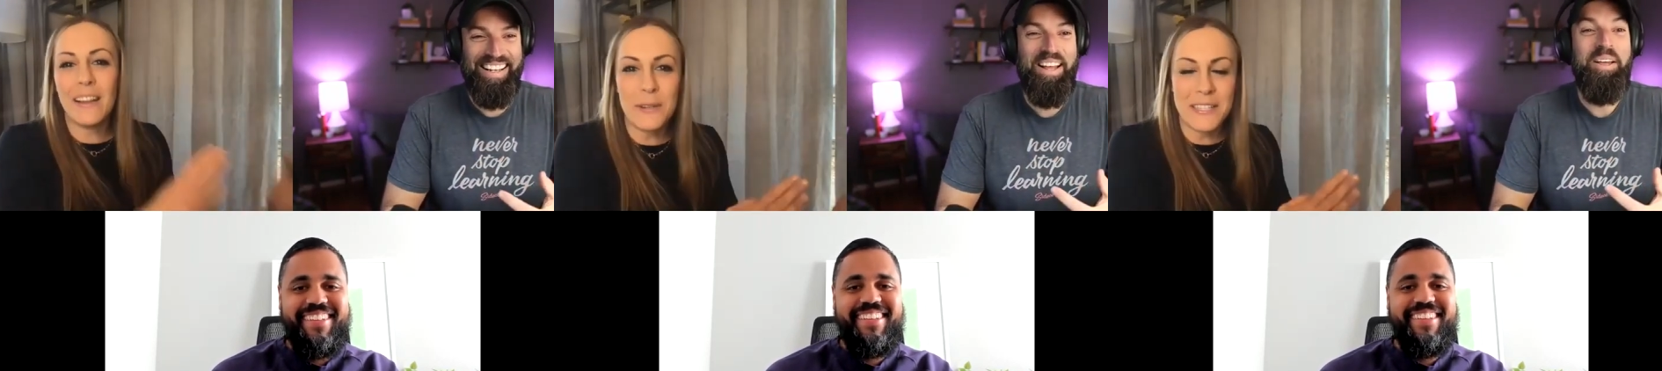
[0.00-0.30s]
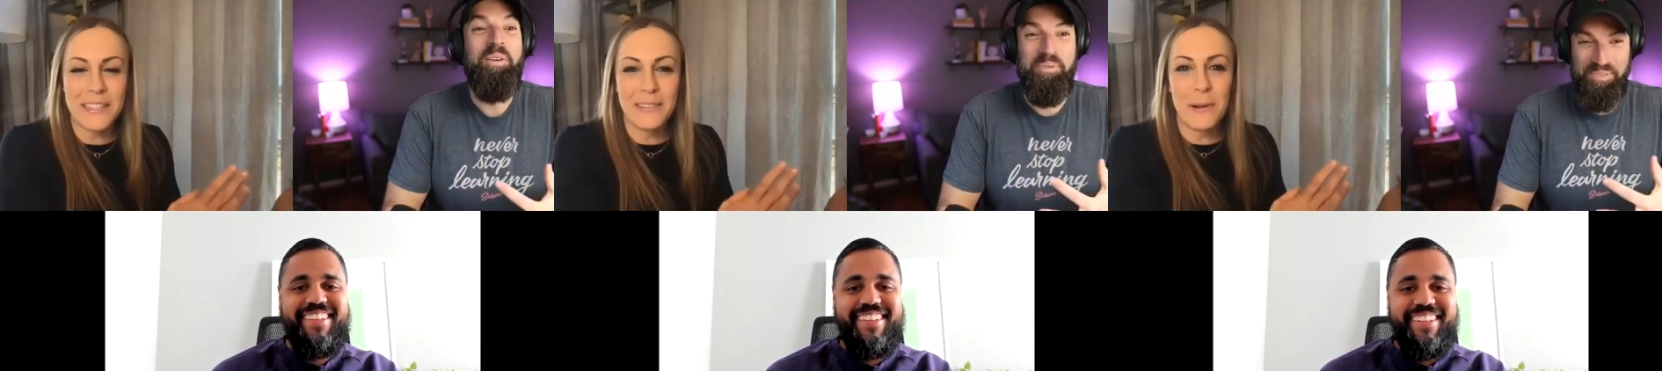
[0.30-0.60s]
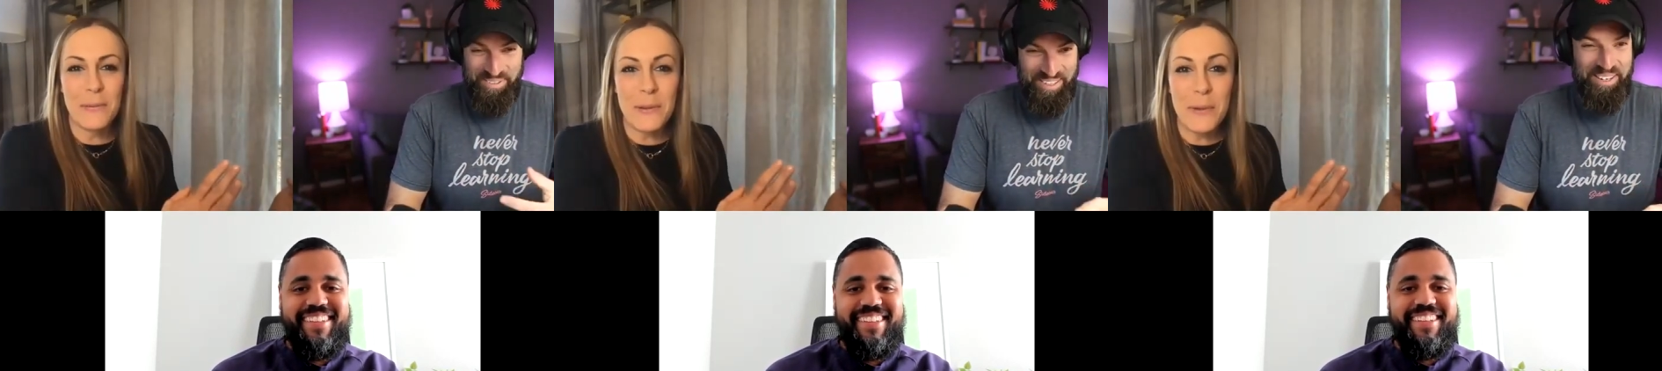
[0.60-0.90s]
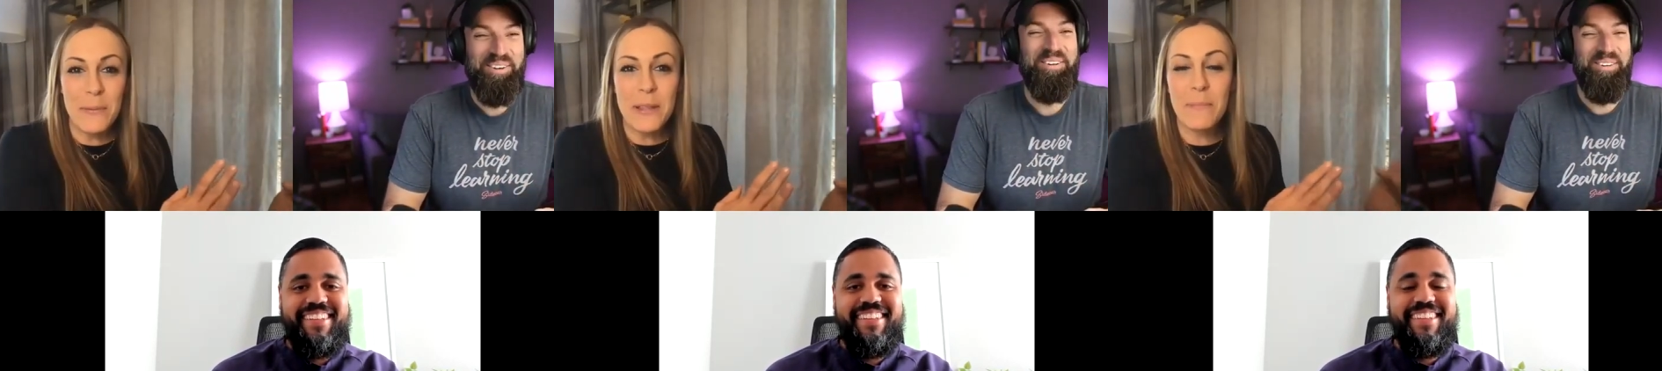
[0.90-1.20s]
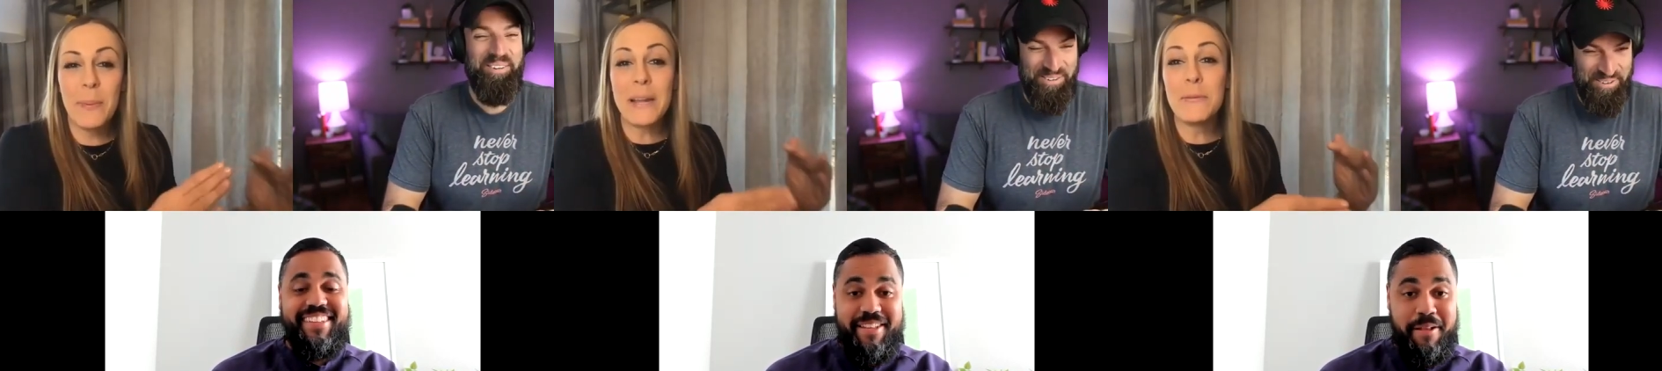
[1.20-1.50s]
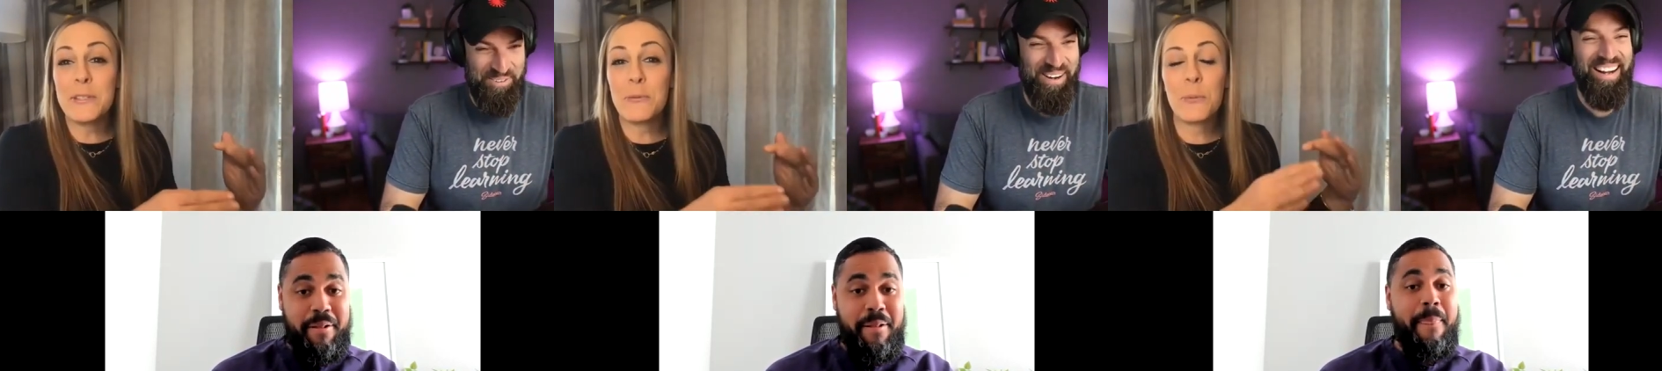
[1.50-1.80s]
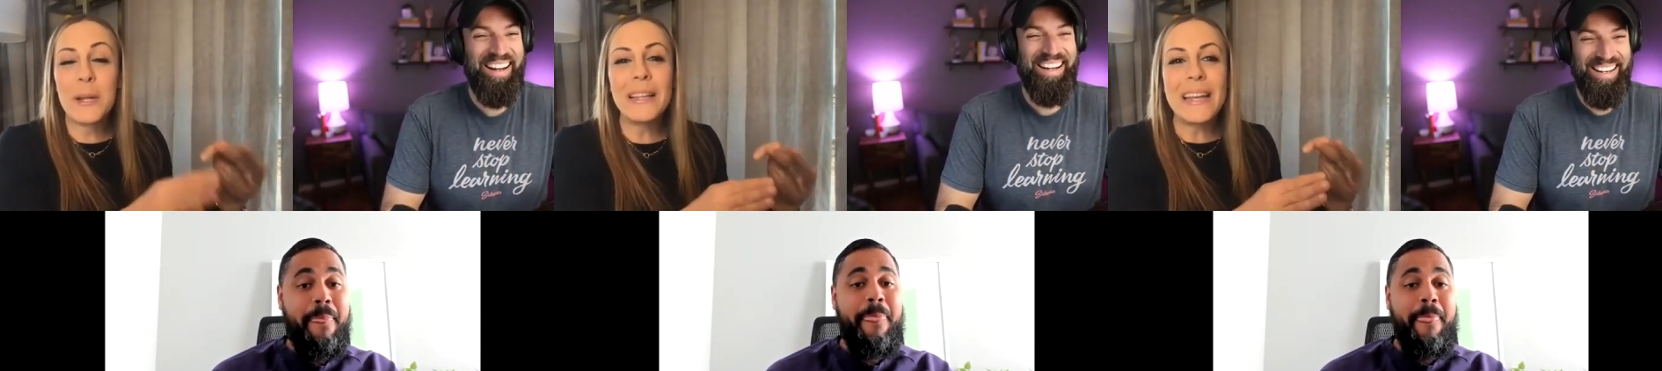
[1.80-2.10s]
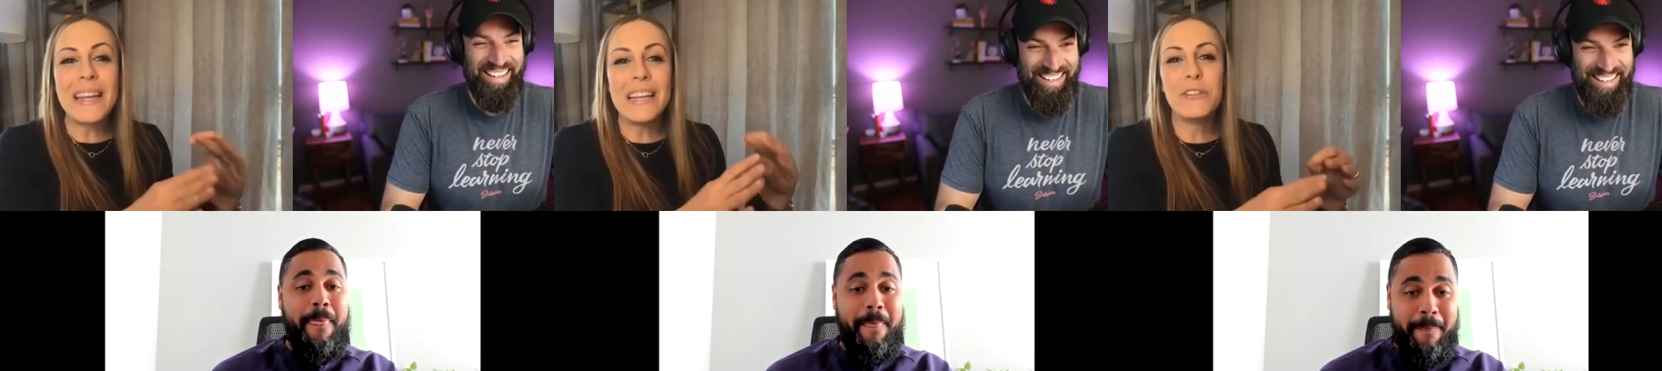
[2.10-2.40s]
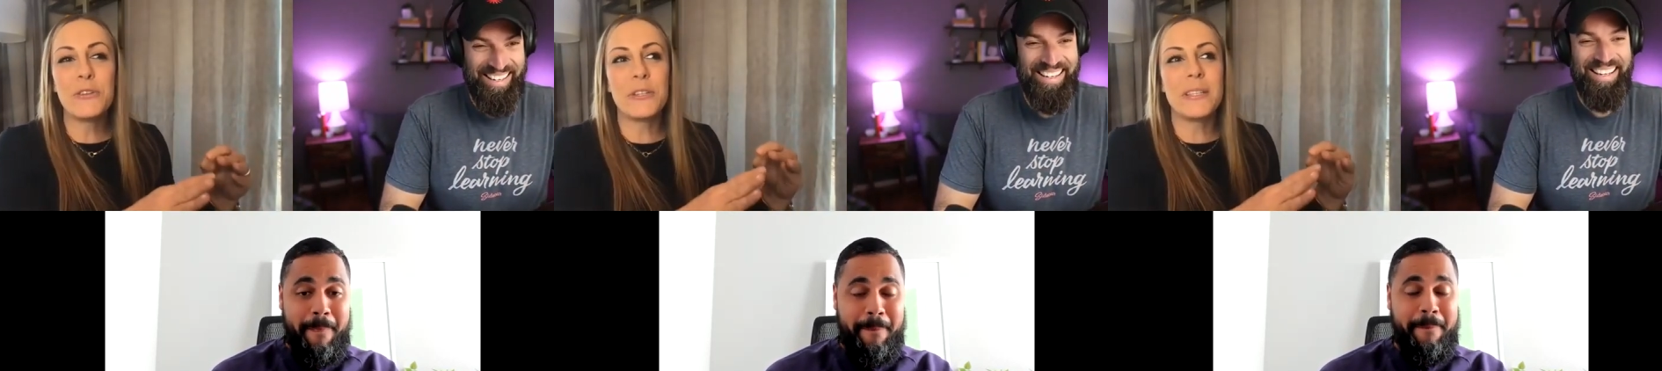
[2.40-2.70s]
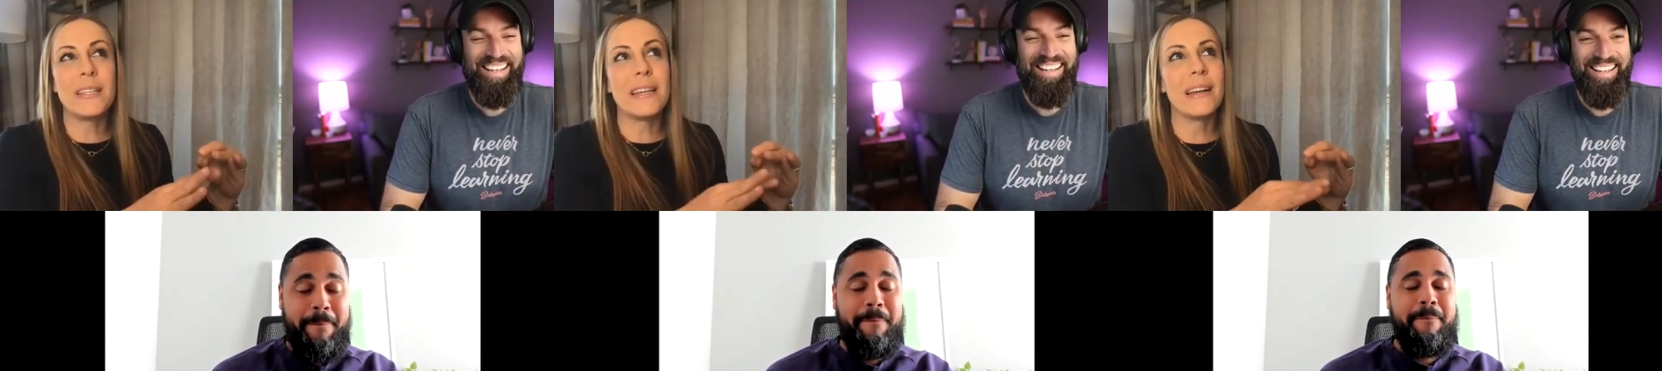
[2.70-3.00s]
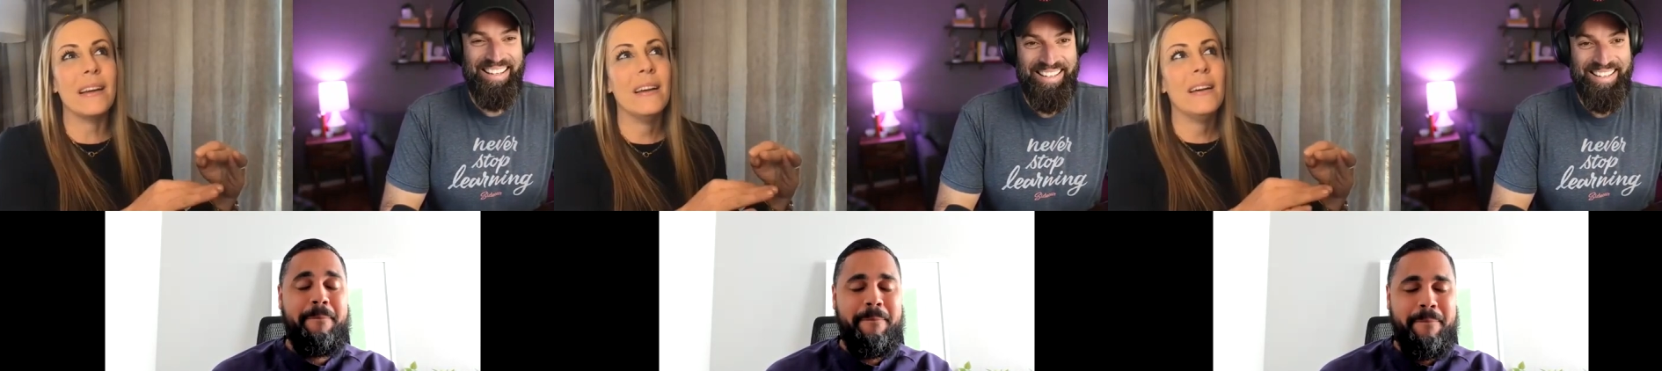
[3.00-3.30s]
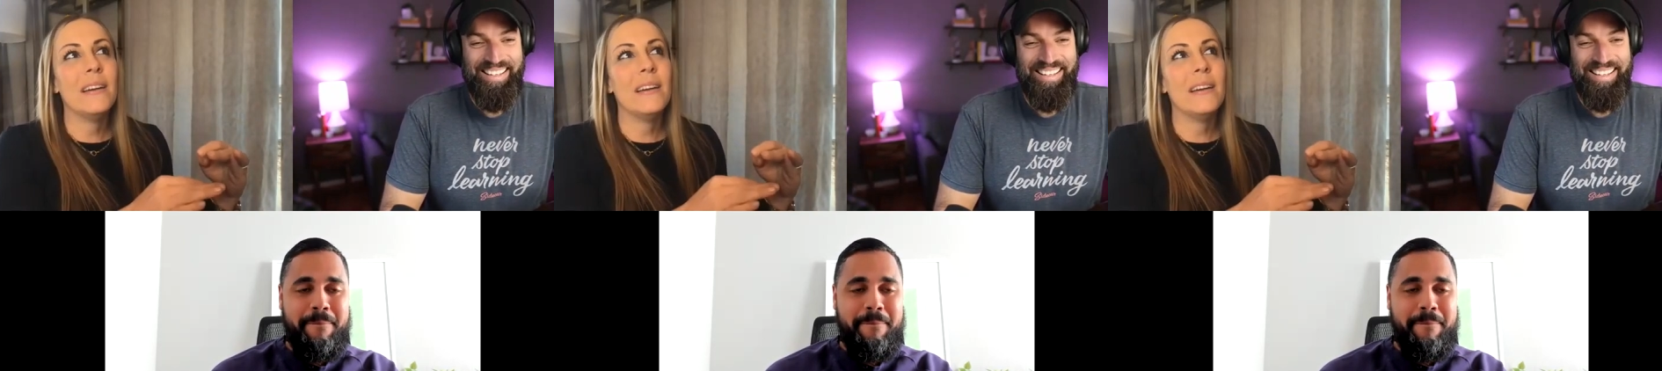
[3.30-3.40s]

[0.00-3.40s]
Speaker 1: that wasn't the one we went with but it was a really interesting